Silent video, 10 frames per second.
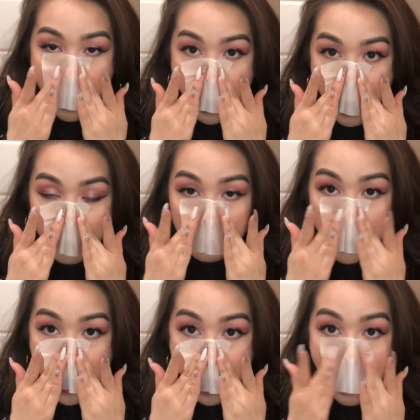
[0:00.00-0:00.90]
Oh
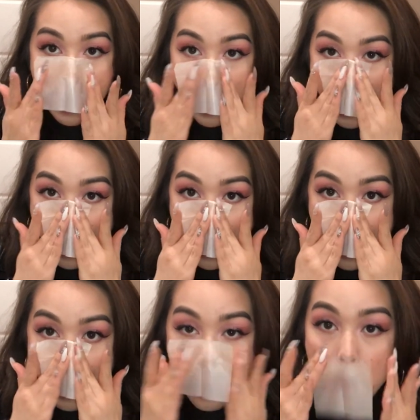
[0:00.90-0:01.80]
yeah.
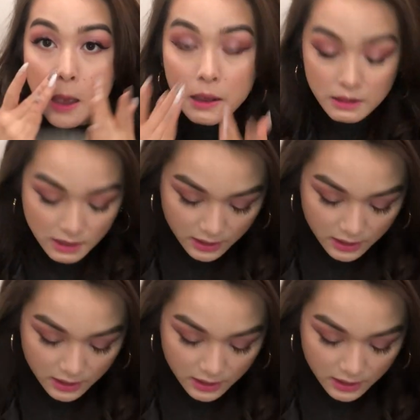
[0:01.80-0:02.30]
Let